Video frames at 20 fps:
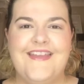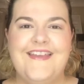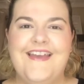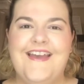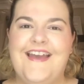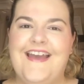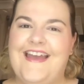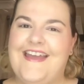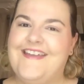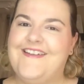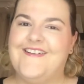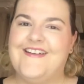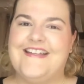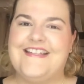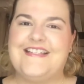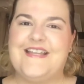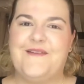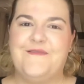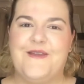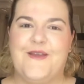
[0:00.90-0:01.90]
Hey
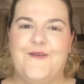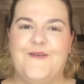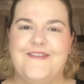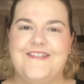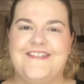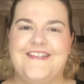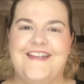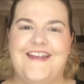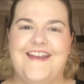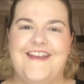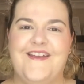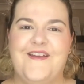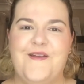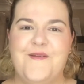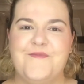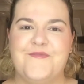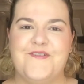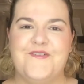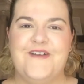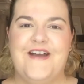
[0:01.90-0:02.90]
guys, how are we going today?
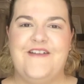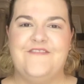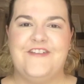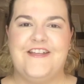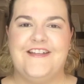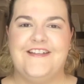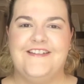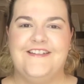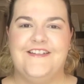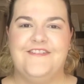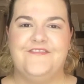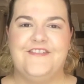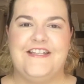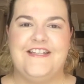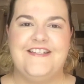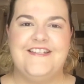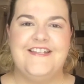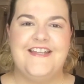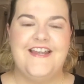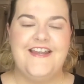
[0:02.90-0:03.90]
Hope we're all having a
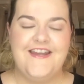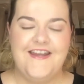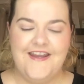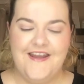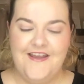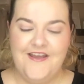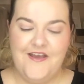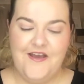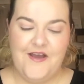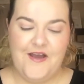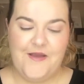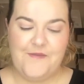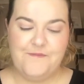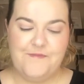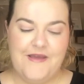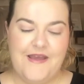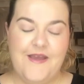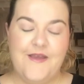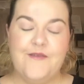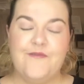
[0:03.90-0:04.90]
lovely day. I'm
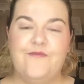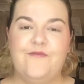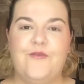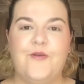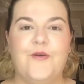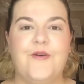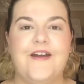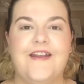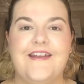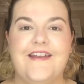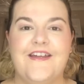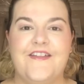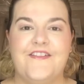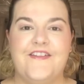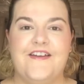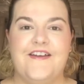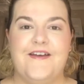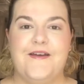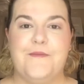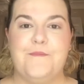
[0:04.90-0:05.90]
back for
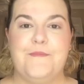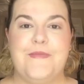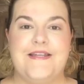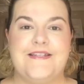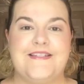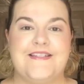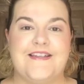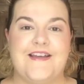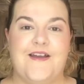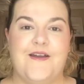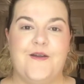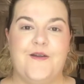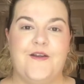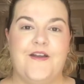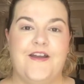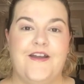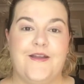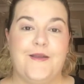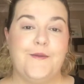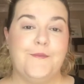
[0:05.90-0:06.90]
another
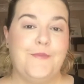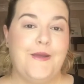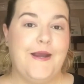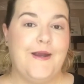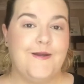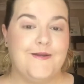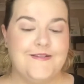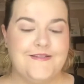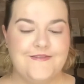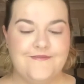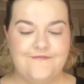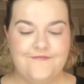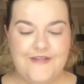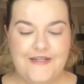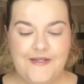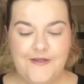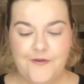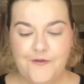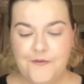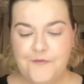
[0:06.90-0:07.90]
mascara comparison
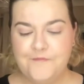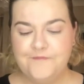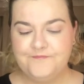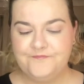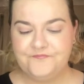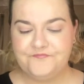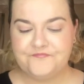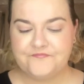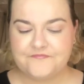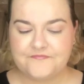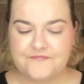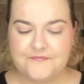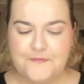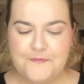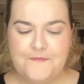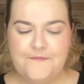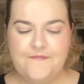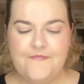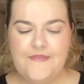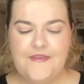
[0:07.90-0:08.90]
video.
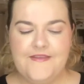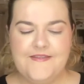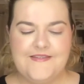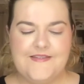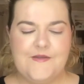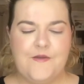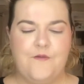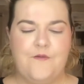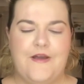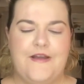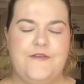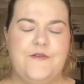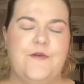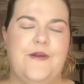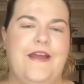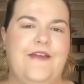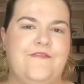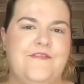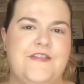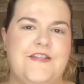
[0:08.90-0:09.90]
So I know
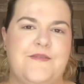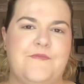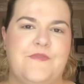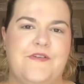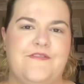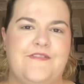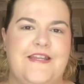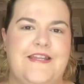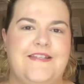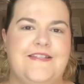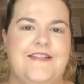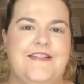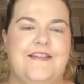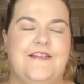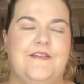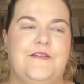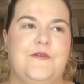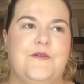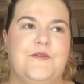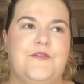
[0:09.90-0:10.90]
I haven't done one of these in
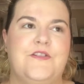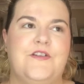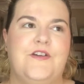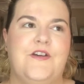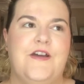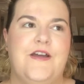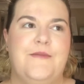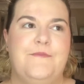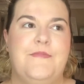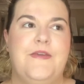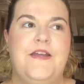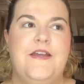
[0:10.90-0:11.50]
a long time